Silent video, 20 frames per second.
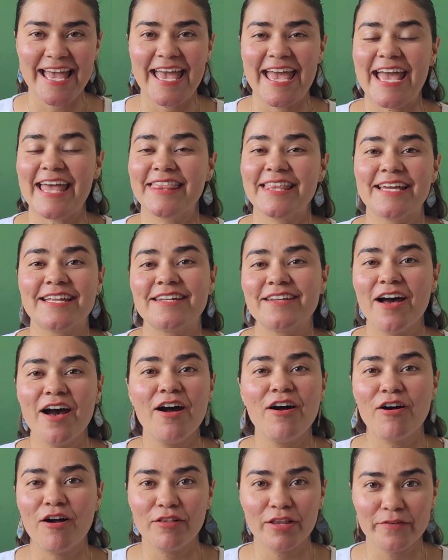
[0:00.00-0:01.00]
and that
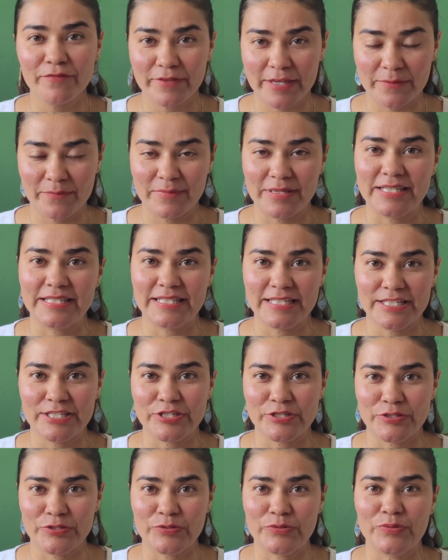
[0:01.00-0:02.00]
not all of them need
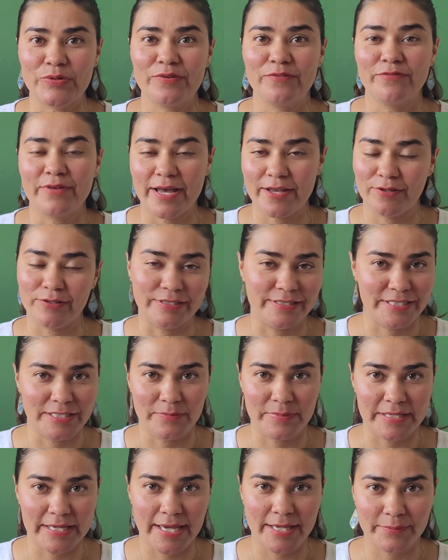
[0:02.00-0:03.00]
to file a
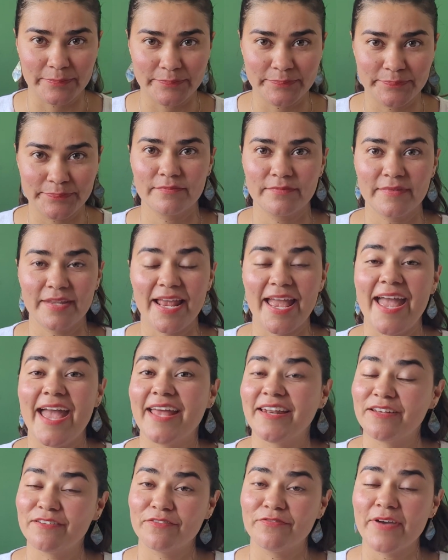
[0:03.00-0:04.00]
DBA.
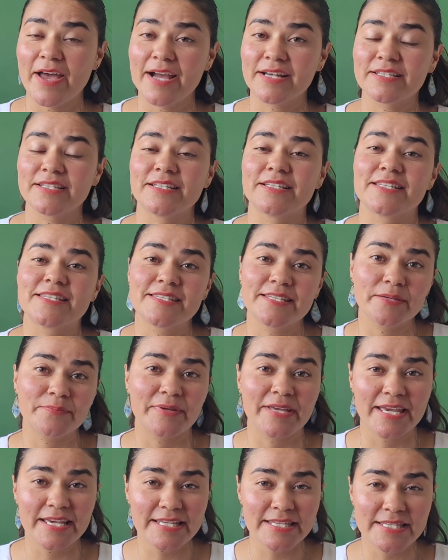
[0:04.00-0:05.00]
And in fact, in some
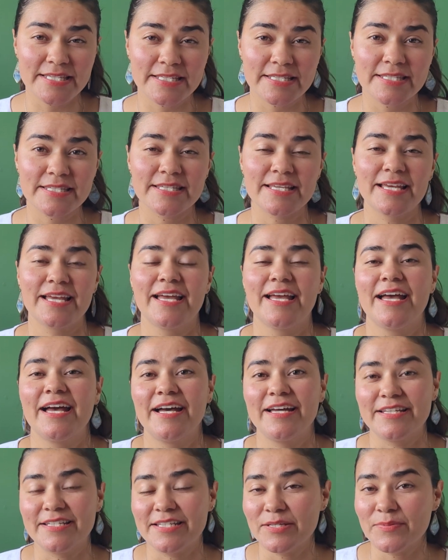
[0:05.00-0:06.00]
cases,
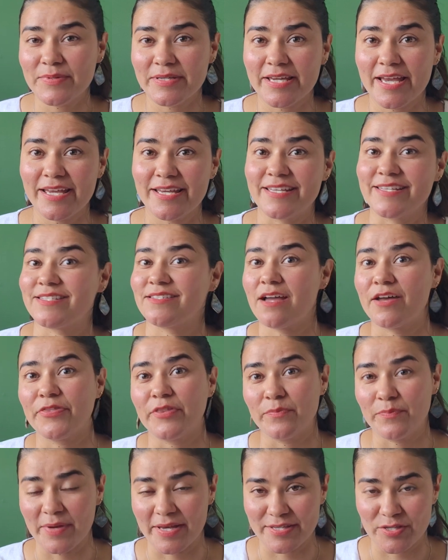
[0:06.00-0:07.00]
a DBA is not
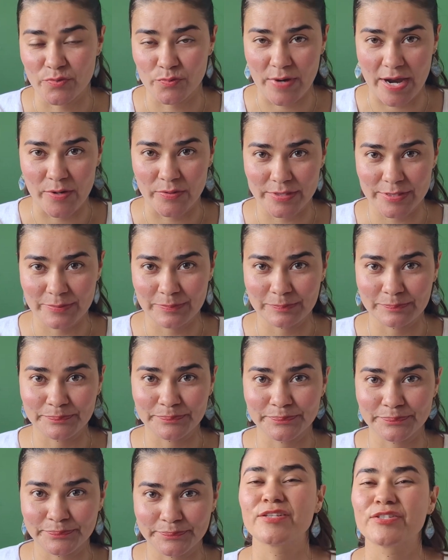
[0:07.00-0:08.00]
the best route.
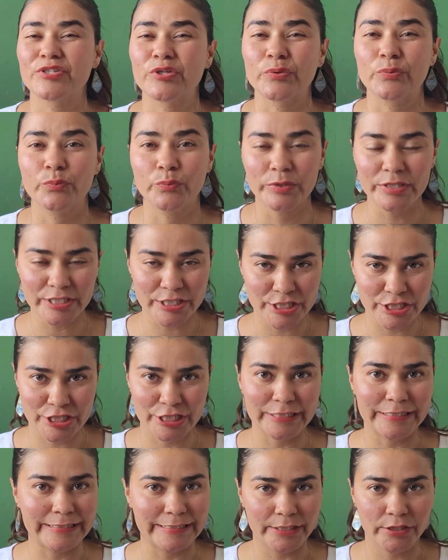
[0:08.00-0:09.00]
So which
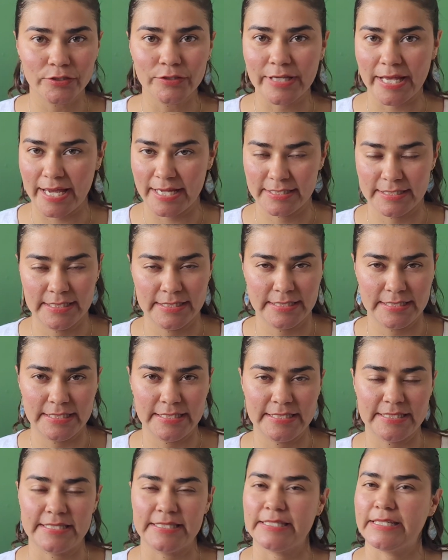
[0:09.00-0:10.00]
legal
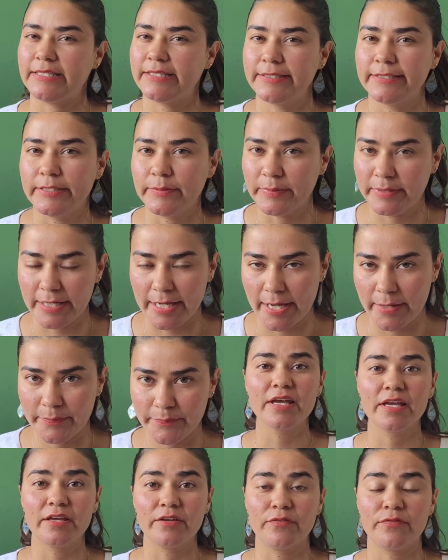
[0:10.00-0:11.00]
entities need a DBA?
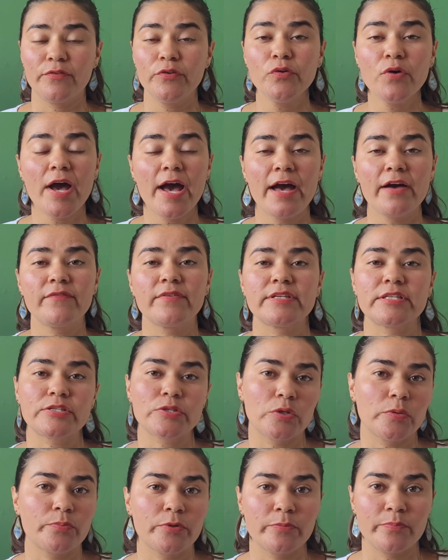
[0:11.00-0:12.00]
If you have a
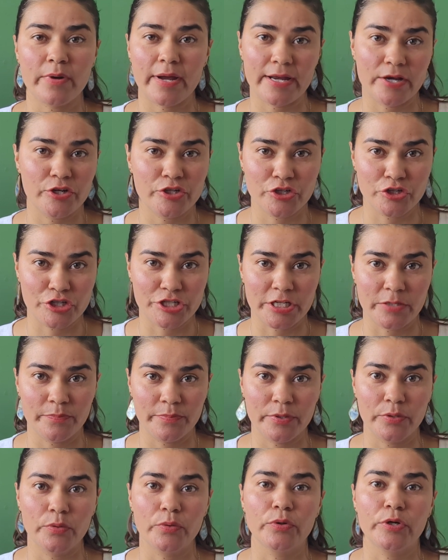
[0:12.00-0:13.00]
sole
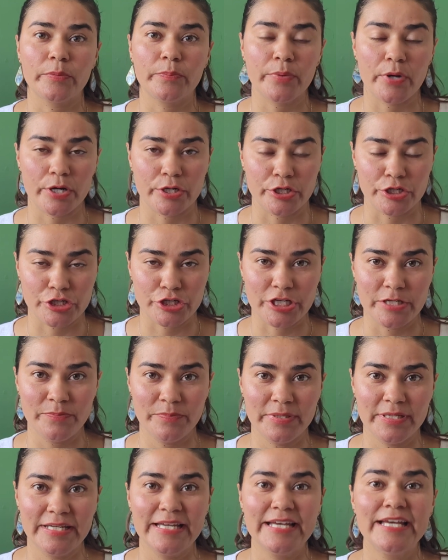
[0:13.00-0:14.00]
proprietorship or a partnership,
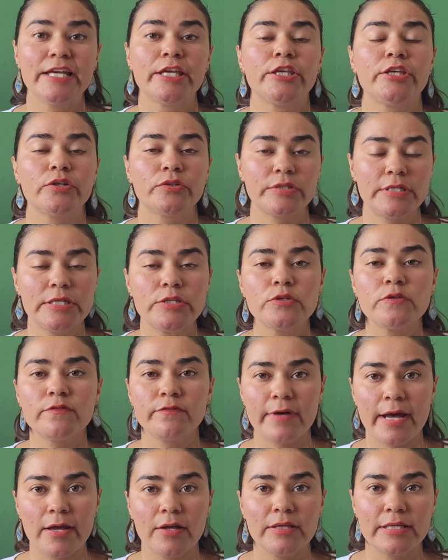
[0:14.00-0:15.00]
you'll need to
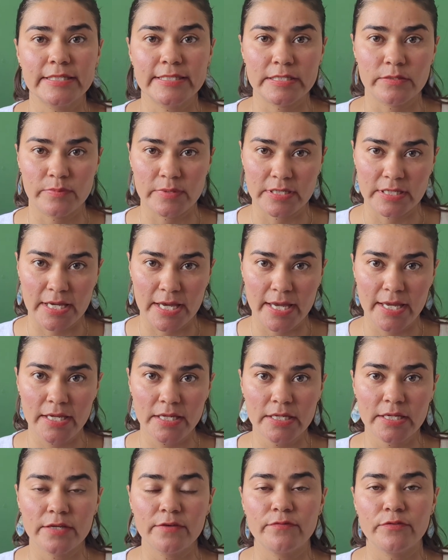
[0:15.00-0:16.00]
file a
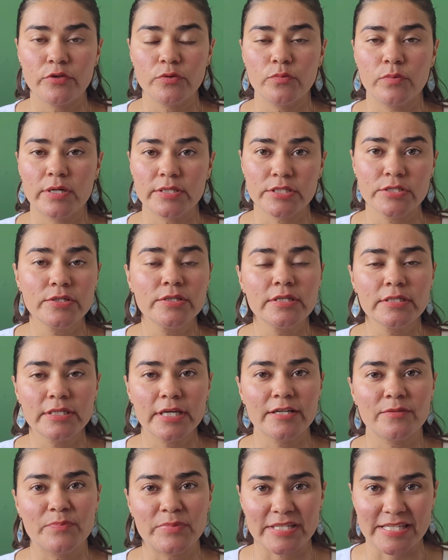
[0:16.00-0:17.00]
DBA if you want to
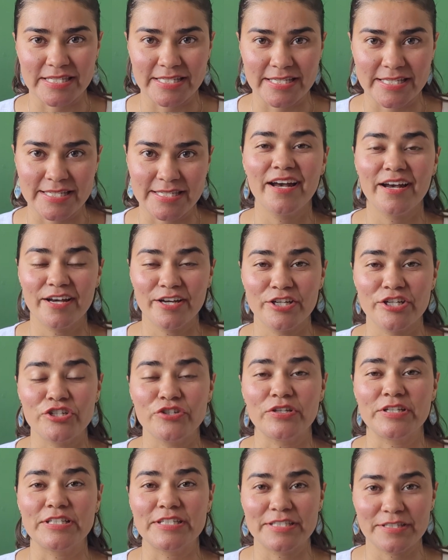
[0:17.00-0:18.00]
conduct business under
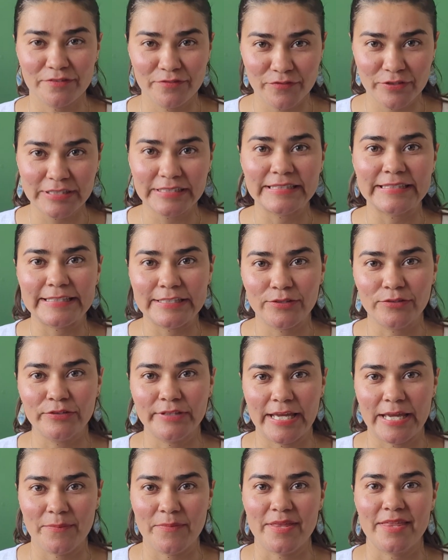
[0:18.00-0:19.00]
a different legal
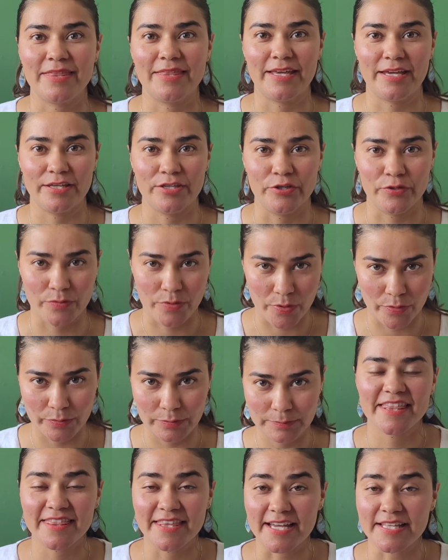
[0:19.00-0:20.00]
name than your own.
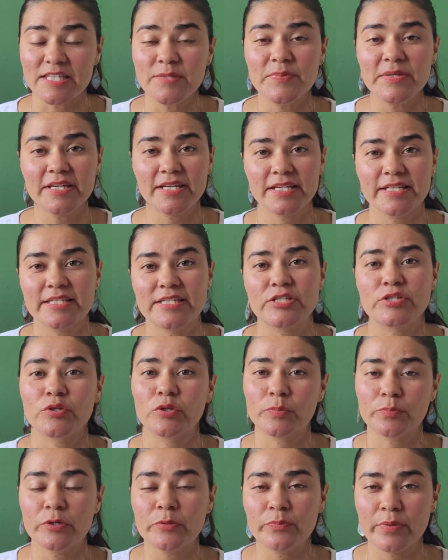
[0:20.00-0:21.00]
That's because
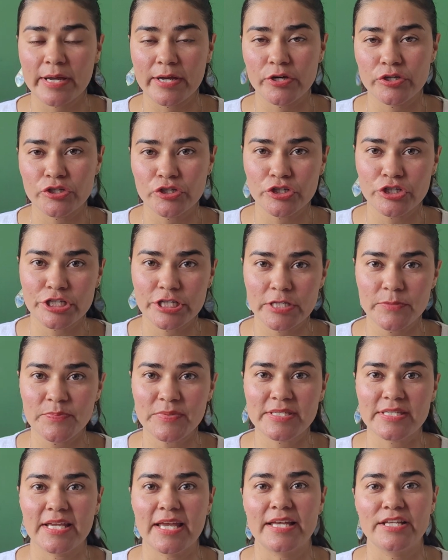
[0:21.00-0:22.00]
sole
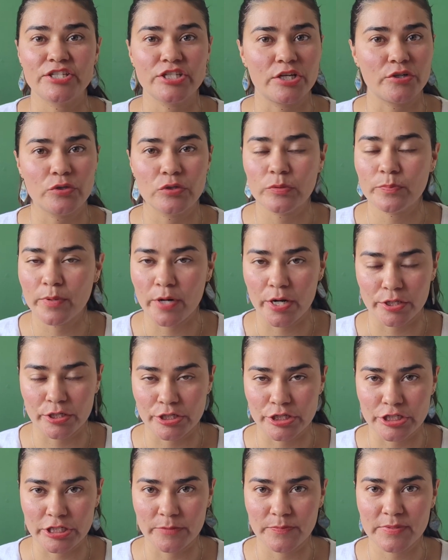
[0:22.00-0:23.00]
proprietorships and general
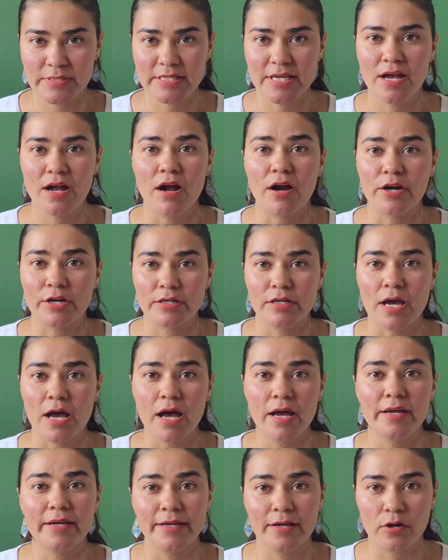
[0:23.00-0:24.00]
partnerships are
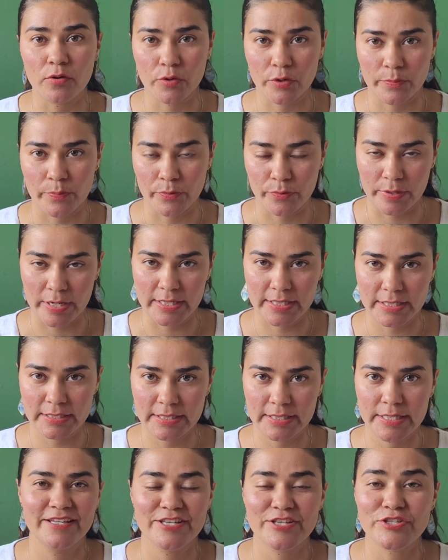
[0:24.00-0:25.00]
not incorporated,
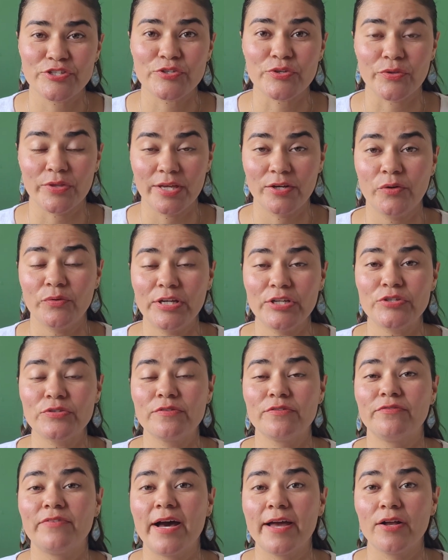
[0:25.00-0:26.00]
so they don't need to
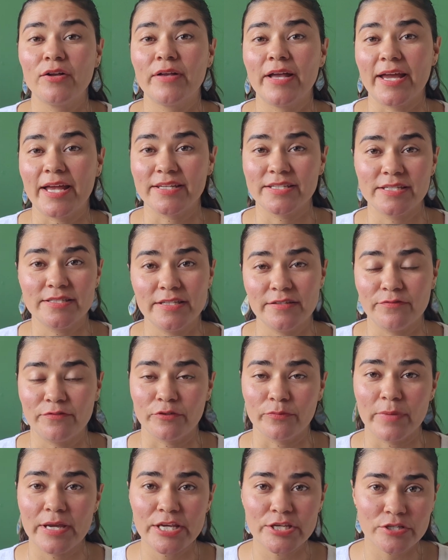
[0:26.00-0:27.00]
file entity
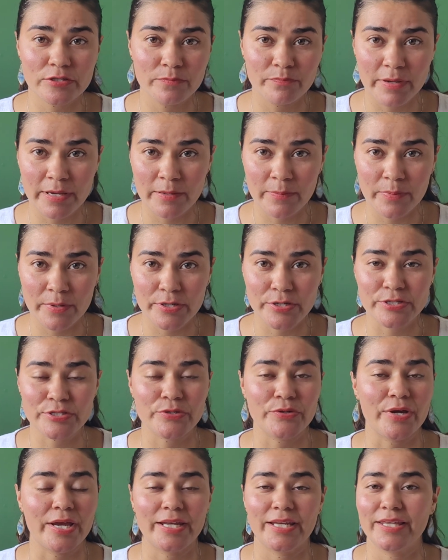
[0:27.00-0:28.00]
formation papers
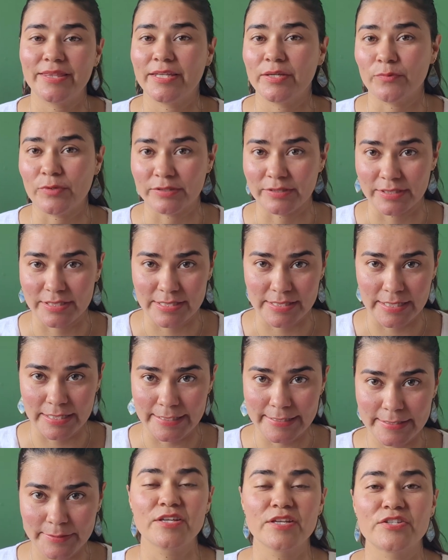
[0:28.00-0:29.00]
or anything with the
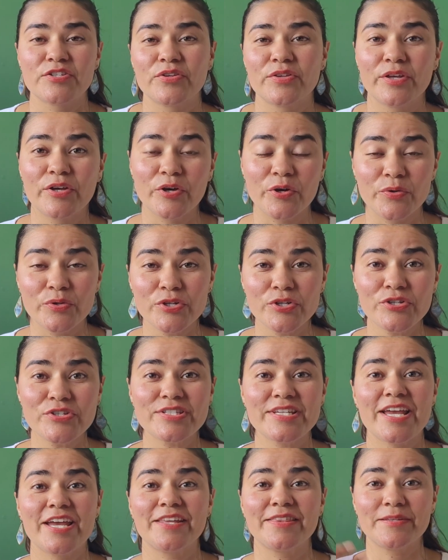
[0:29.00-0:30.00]
state. So the
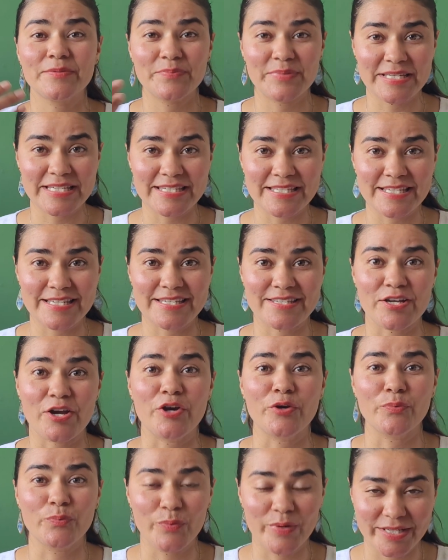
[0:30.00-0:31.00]
owners and the business
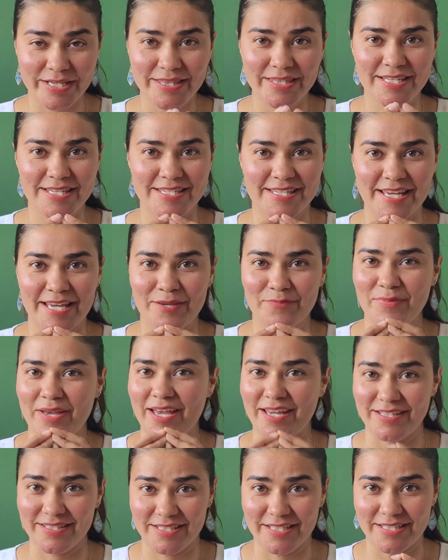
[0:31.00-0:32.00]
are one and the same
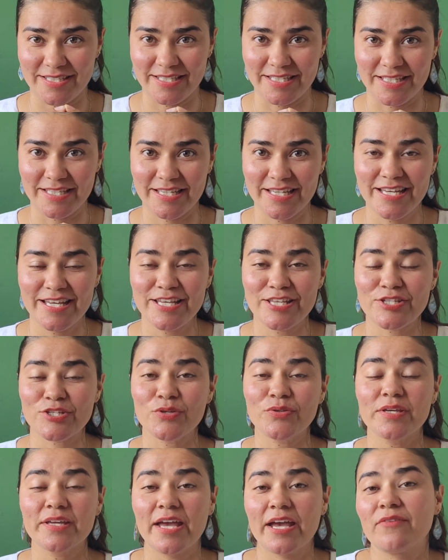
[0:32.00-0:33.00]
entity,
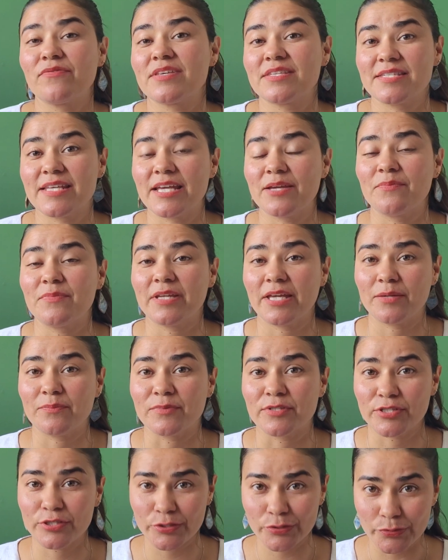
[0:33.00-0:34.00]
so they have the same
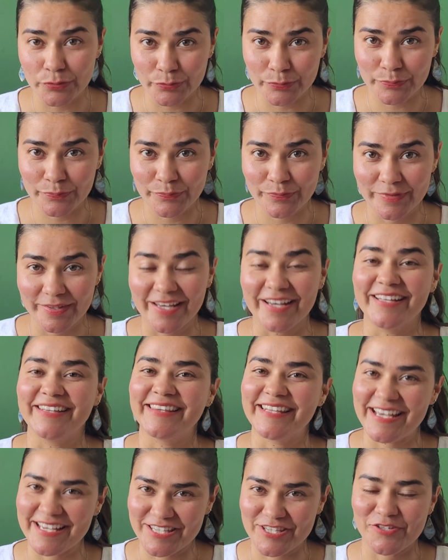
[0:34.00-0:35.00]
name too,
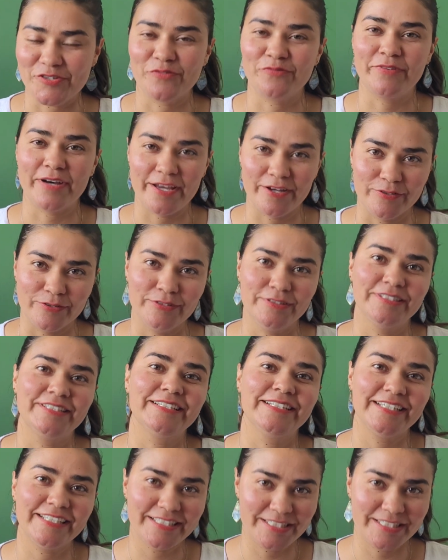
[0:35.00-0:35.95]
unless you file a